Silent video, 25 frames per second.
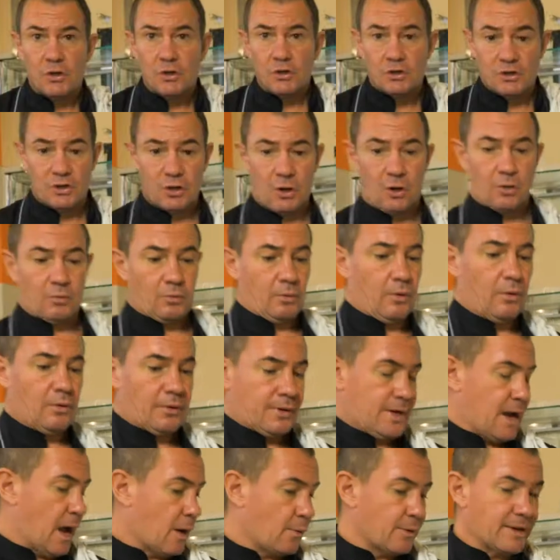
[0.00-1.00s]
So
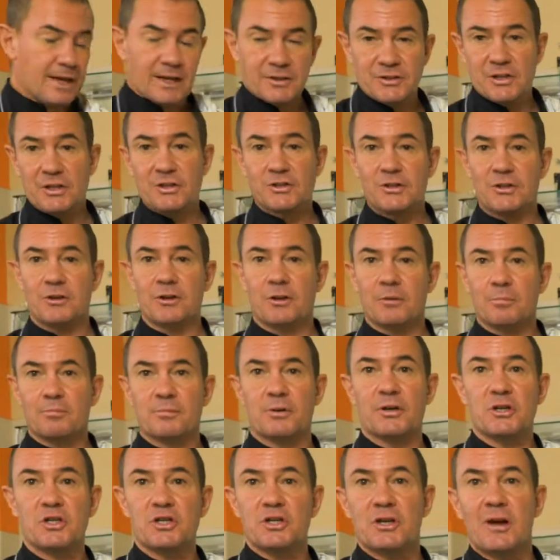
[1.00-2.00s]
now we're getting to the
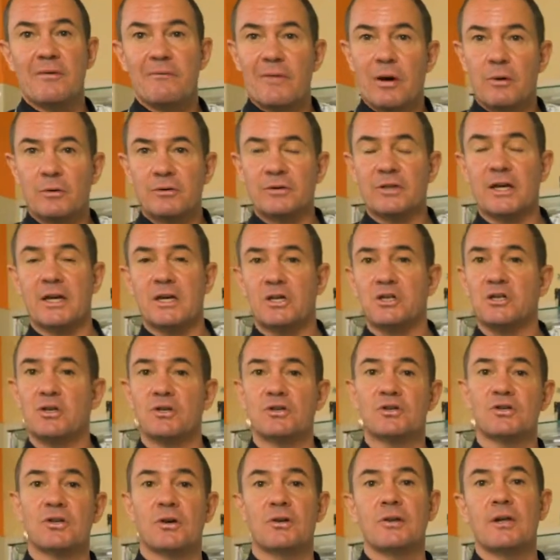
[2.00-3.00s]
completion of our dish.
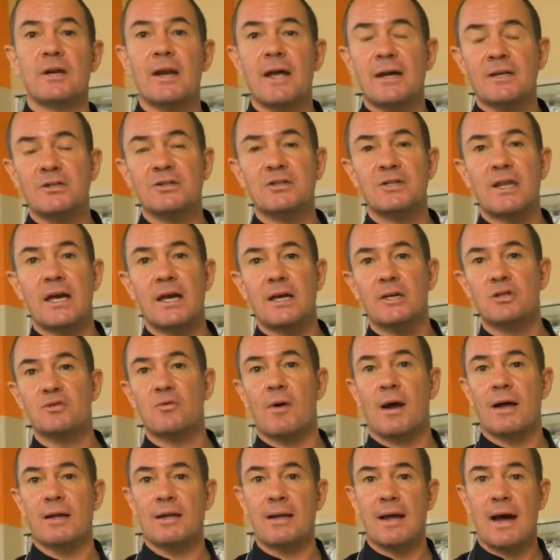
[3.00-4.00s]
So the next stage
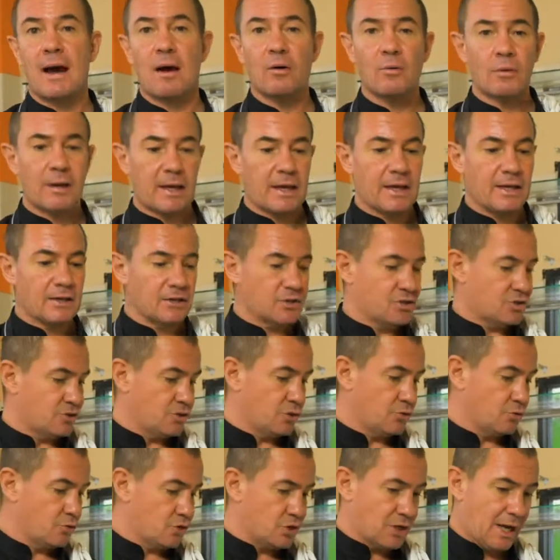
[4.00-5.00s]
right now is
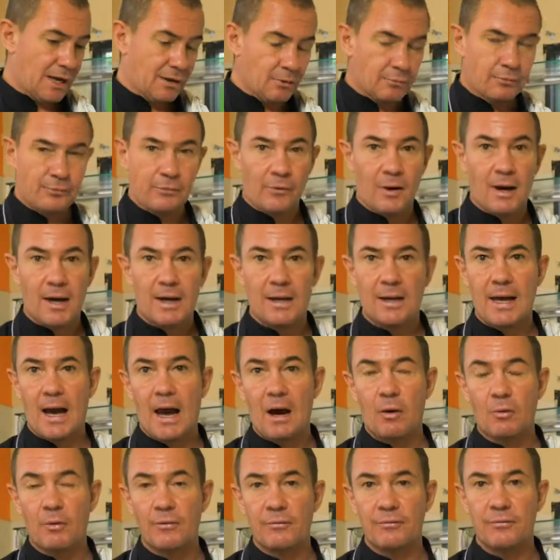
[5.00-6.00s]
to shallow fry
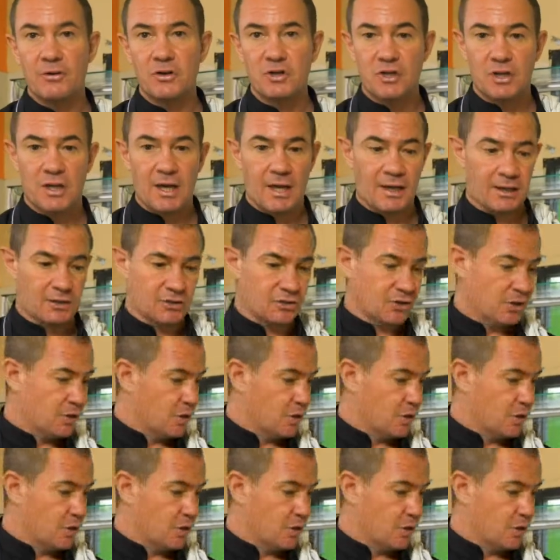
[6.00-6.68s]
our fish cakes.